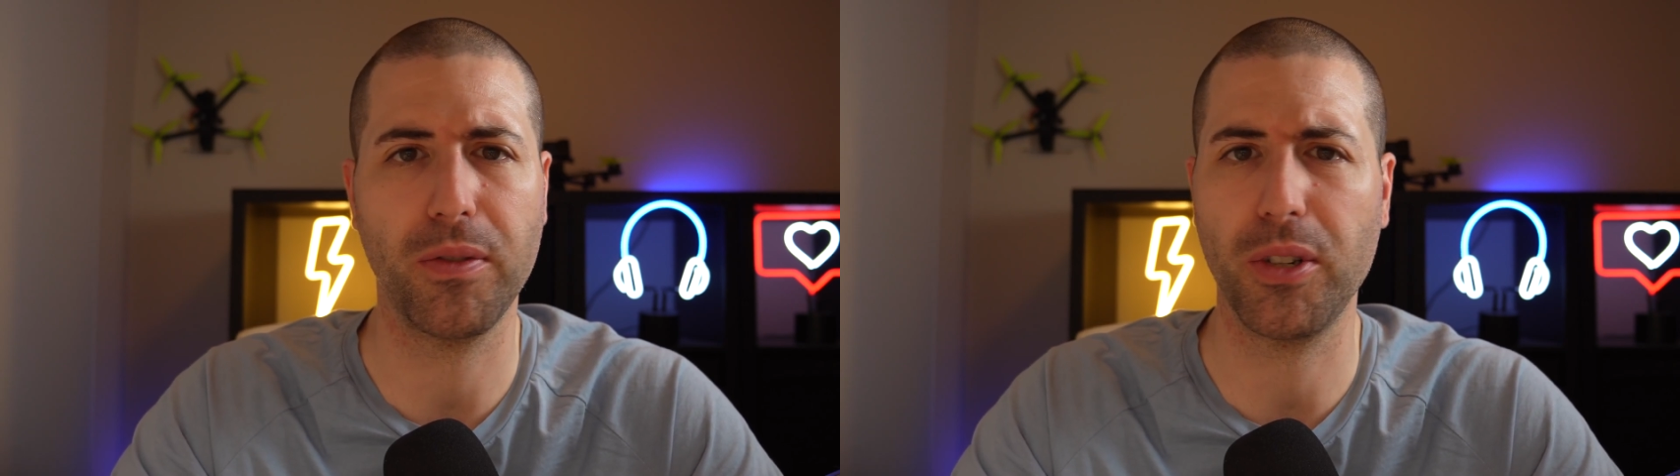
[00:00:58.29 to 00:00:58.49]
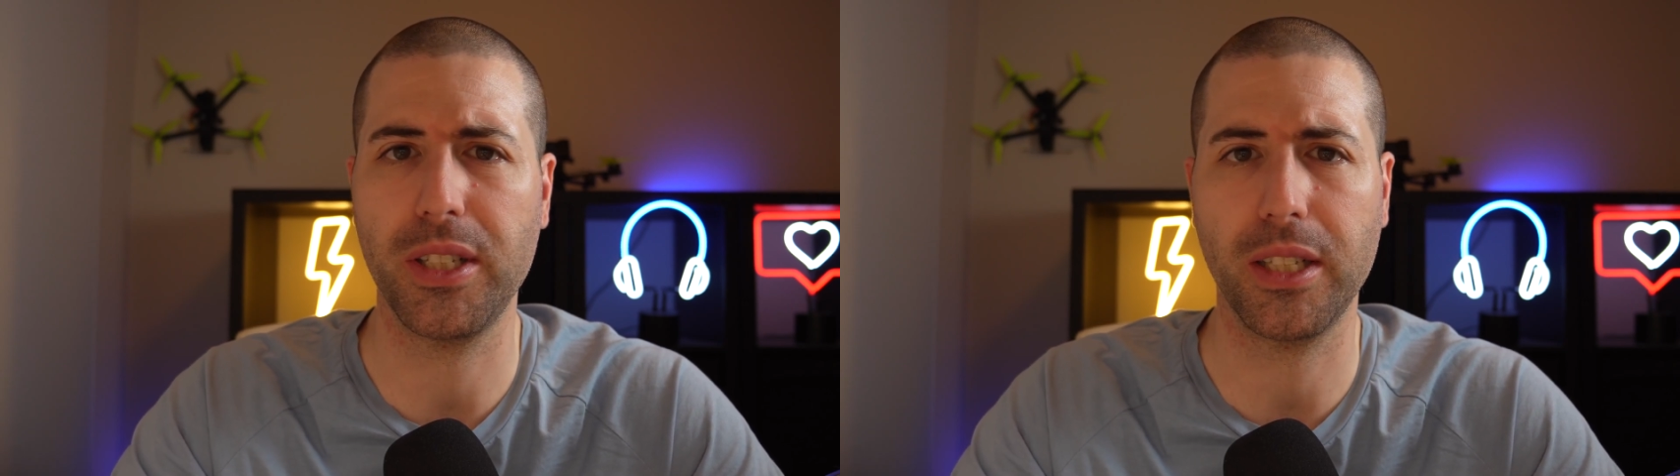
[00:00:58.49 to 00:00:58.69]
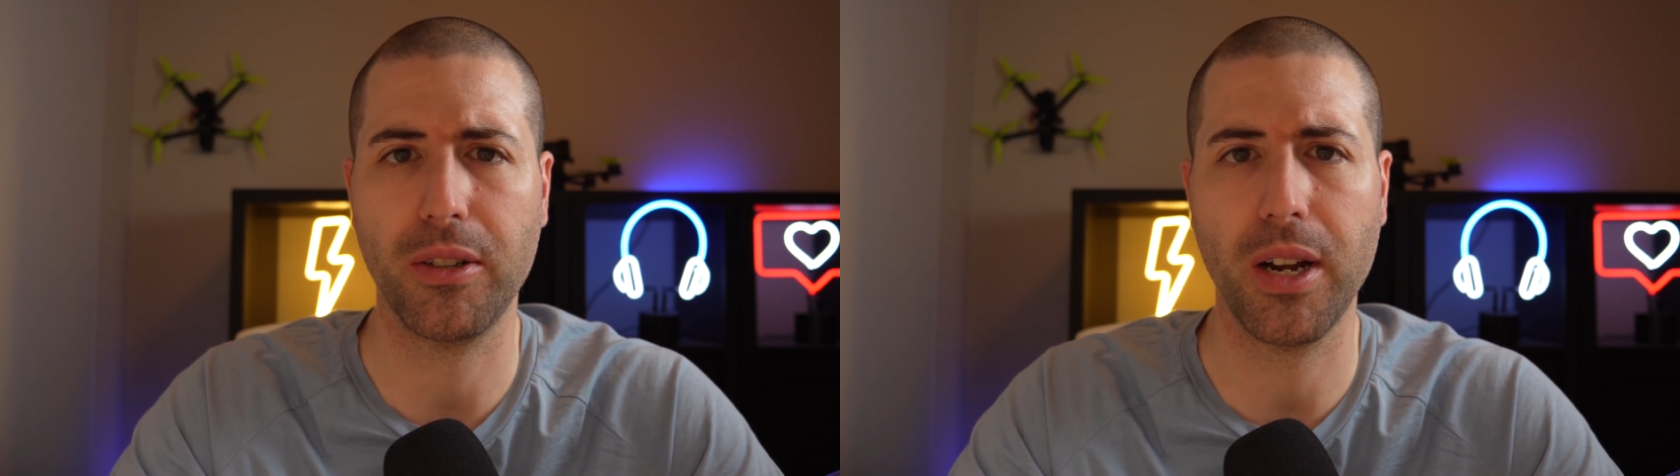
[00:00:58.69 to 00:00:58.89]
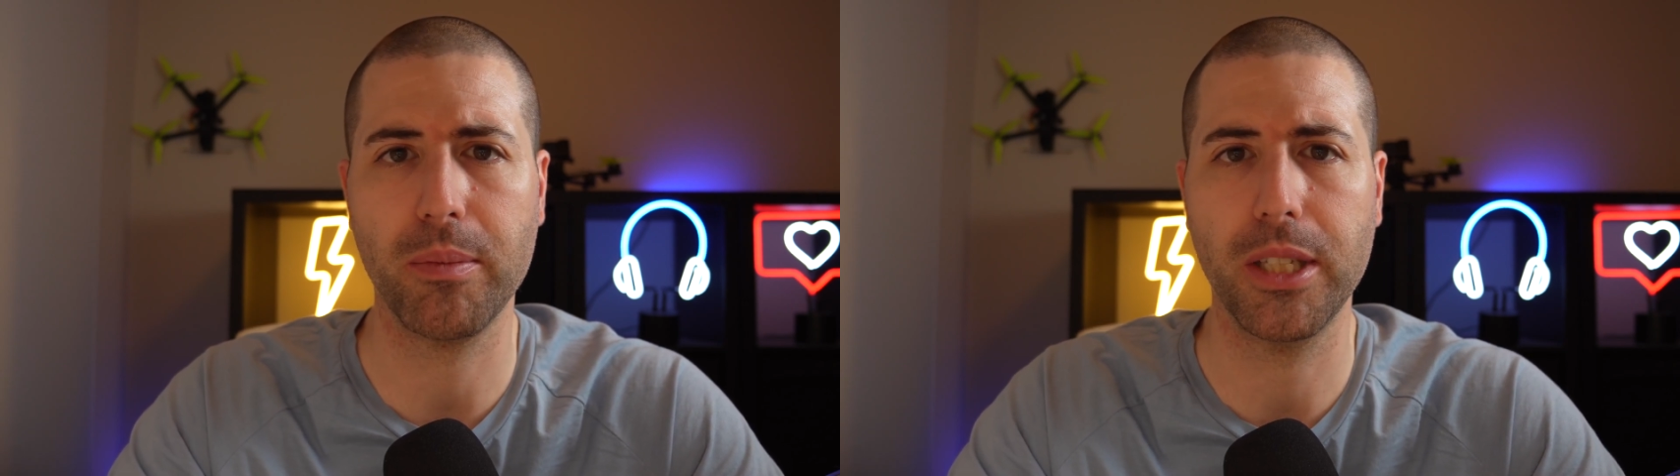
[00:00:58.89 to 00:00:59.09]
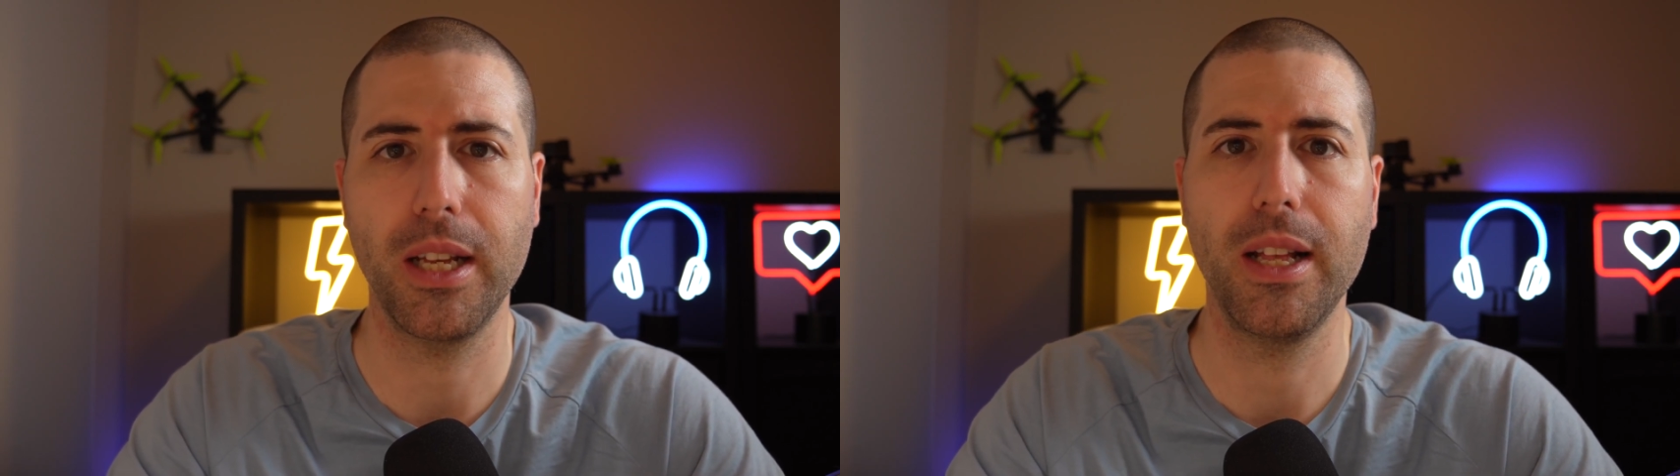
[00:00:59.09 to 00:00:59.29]
46
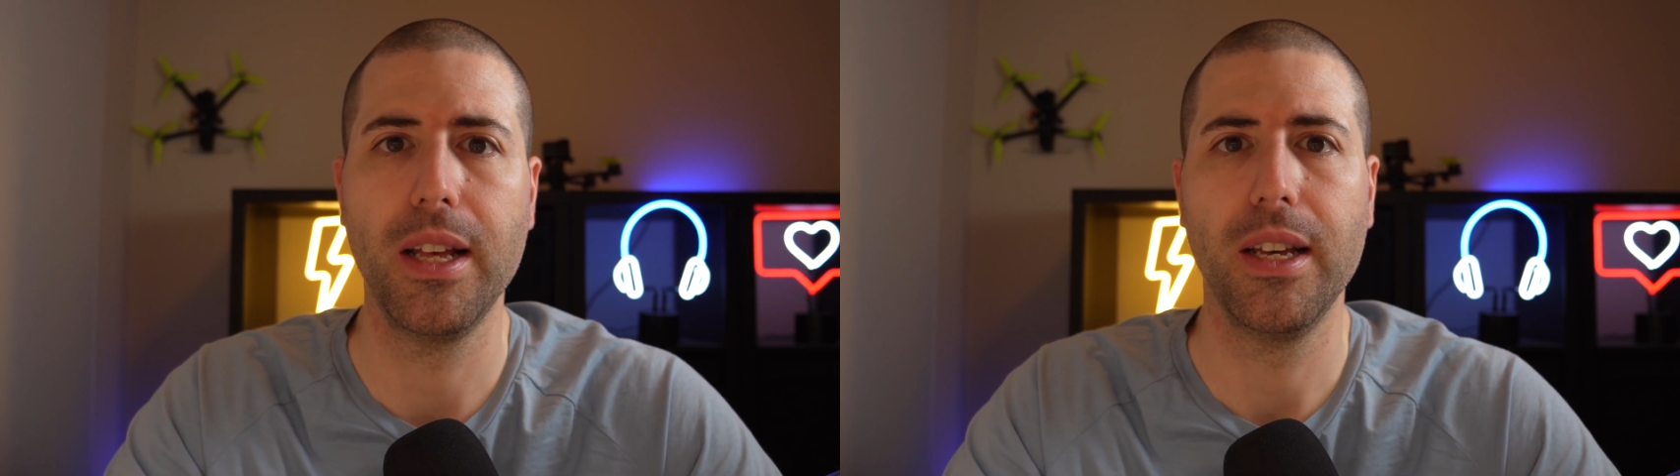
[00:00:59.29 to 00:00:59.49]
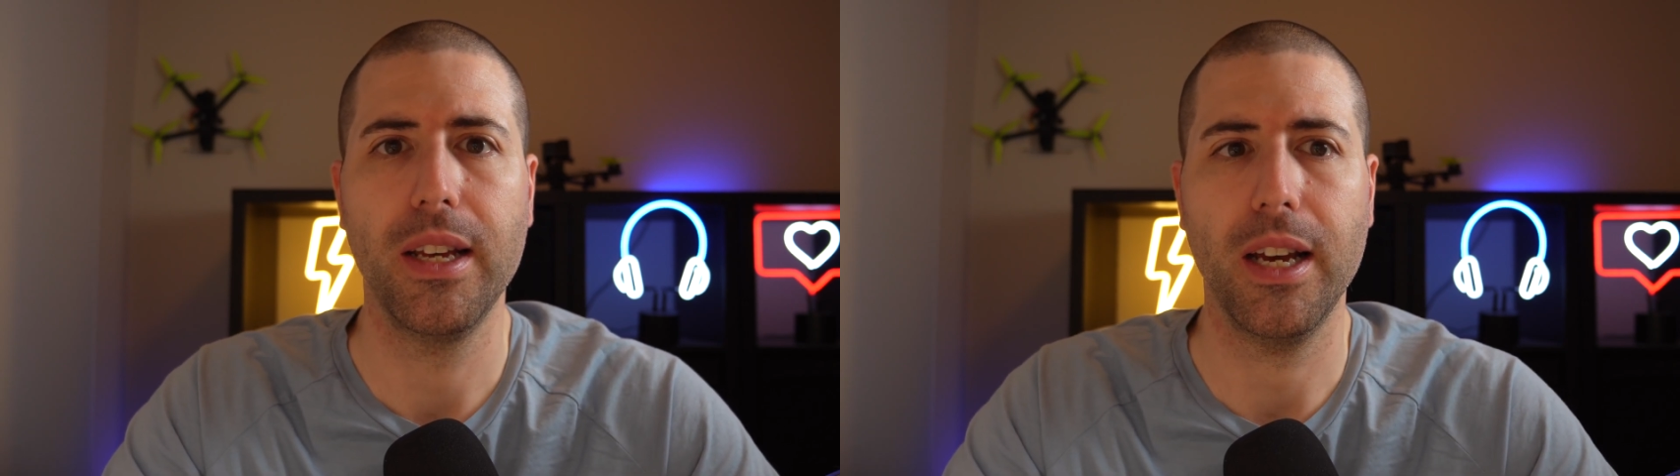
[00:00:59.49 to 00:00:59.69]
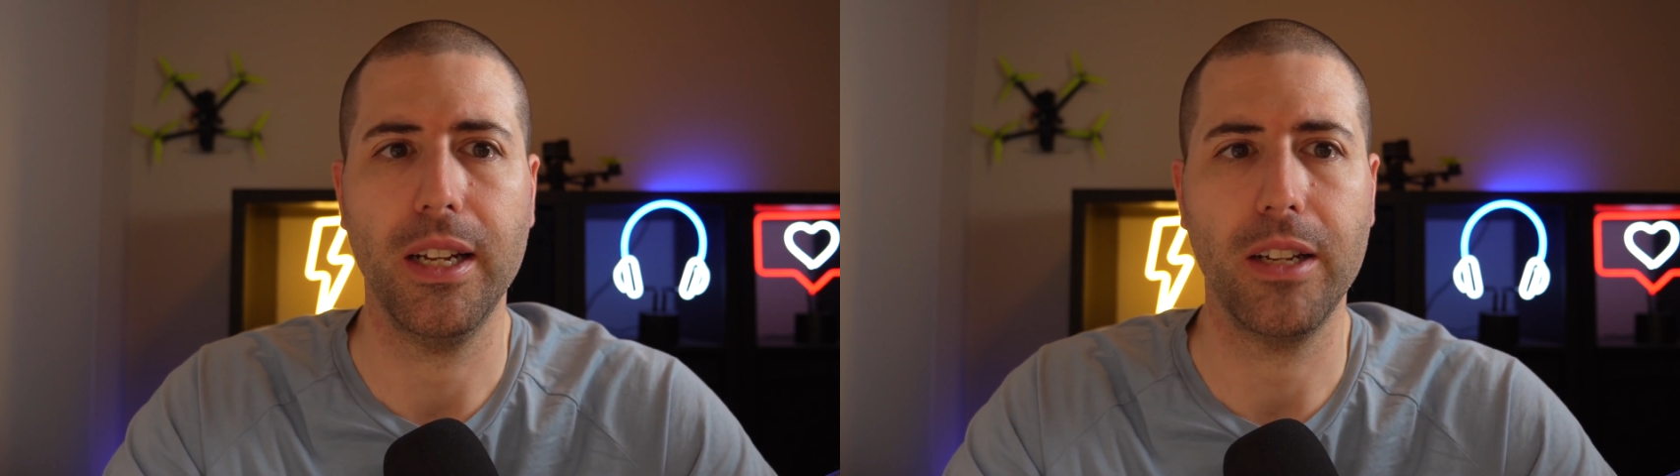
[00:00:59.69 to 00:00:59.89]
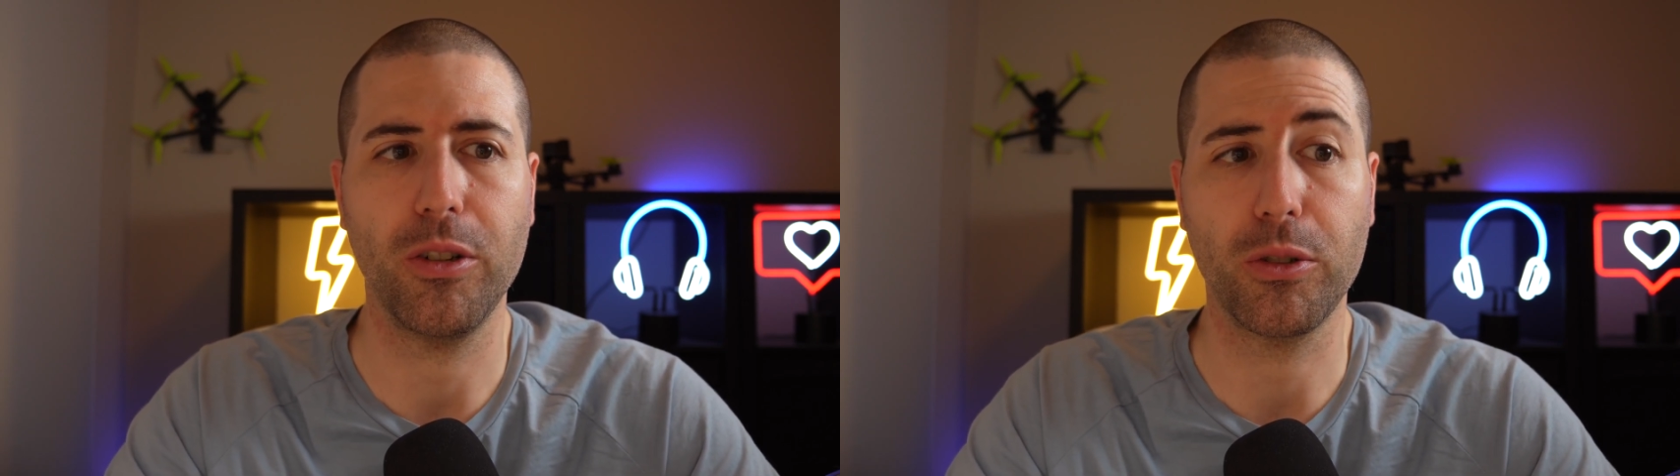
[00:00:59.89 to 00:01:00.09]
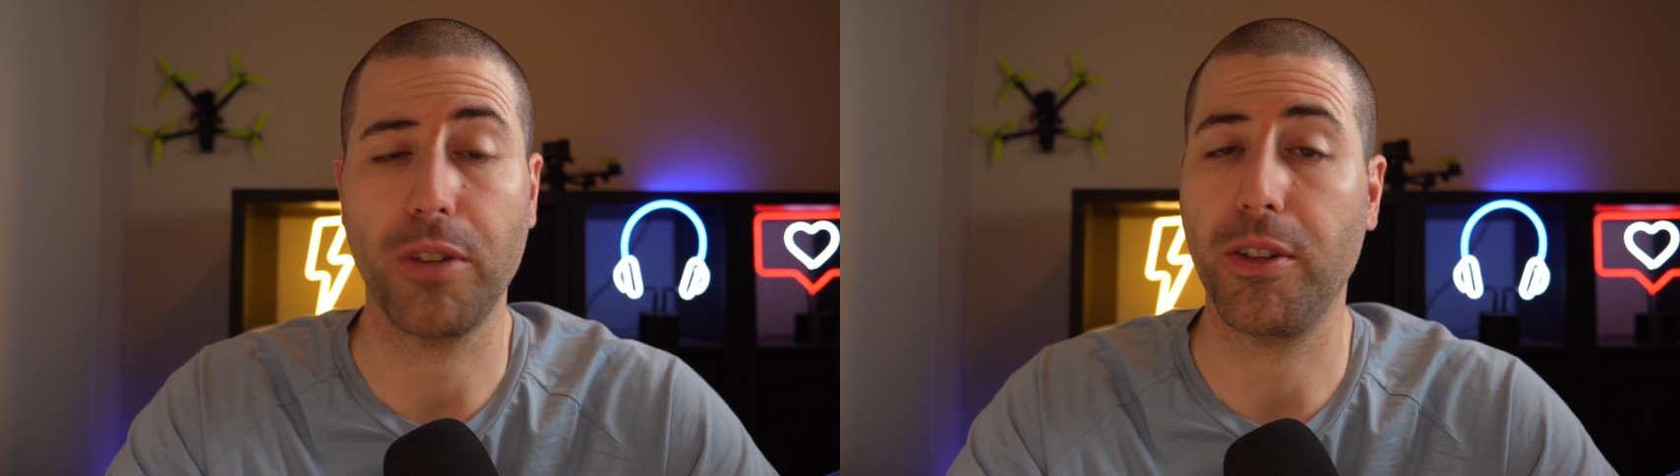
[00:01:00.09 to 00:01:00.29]
grams. And then you
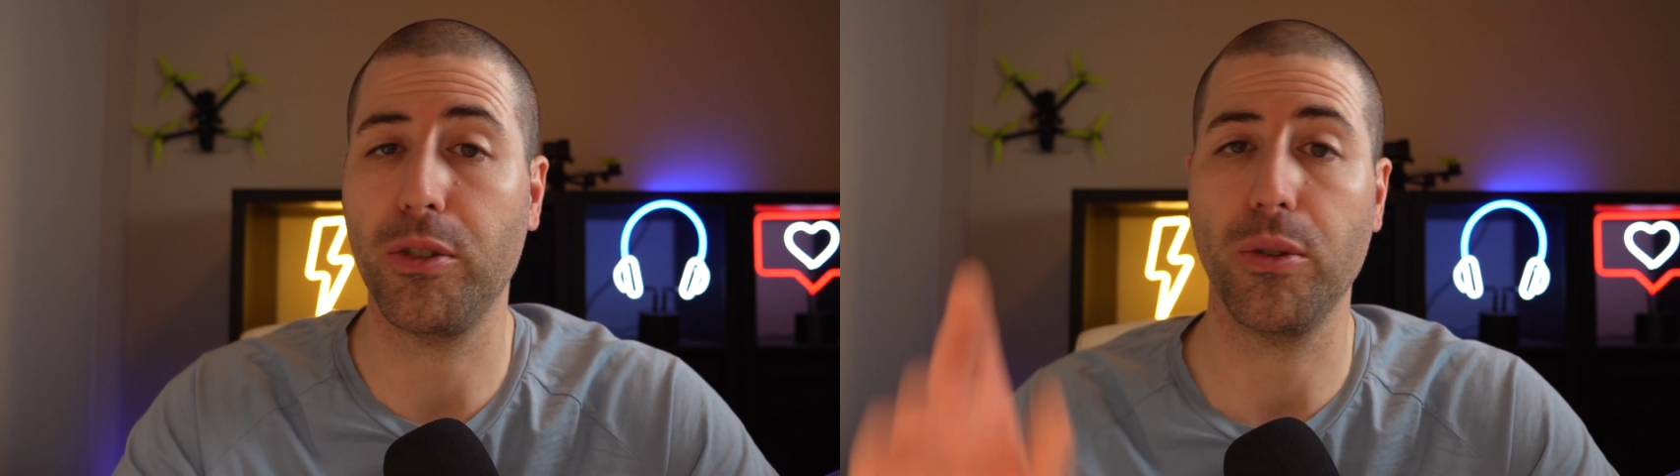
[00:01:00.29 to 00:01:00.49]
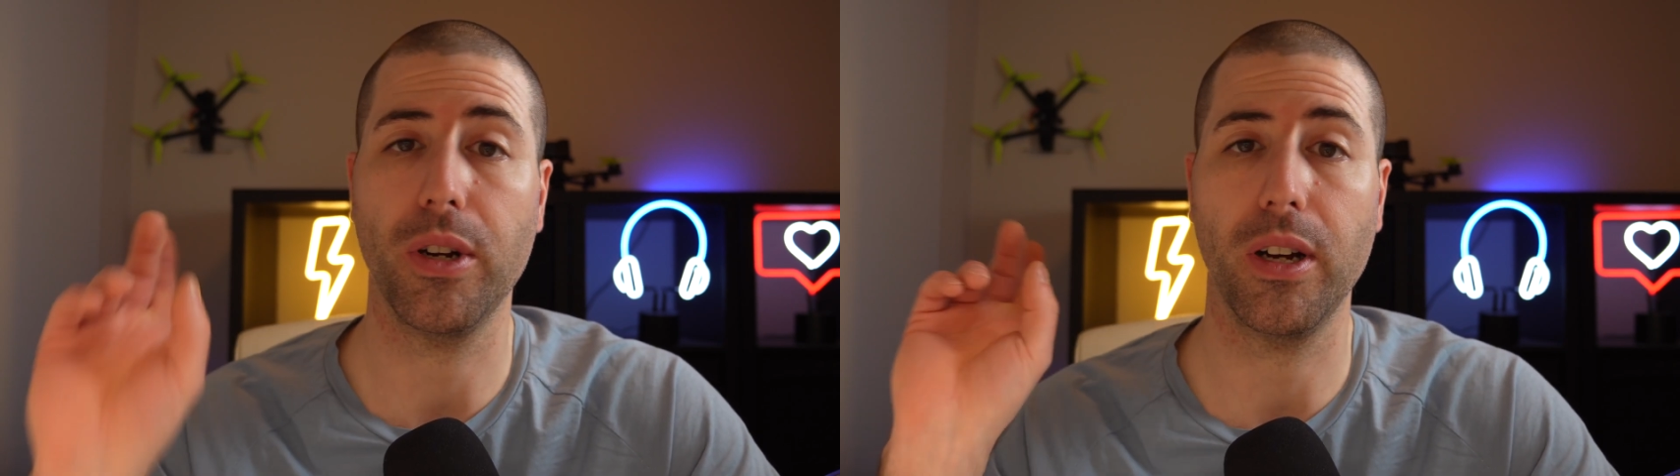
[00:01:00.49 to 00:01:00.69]
also have the new